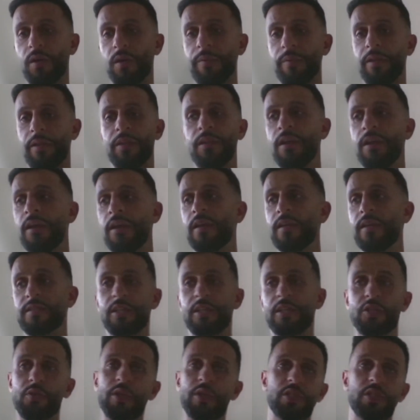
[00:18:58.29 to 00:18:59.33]
I mean,
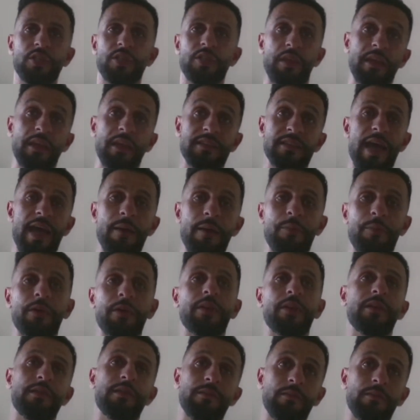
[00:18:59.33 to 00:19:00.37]
things happen,
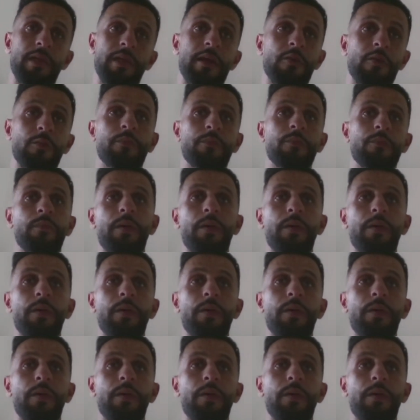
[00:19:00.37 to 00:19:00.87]
and that'll.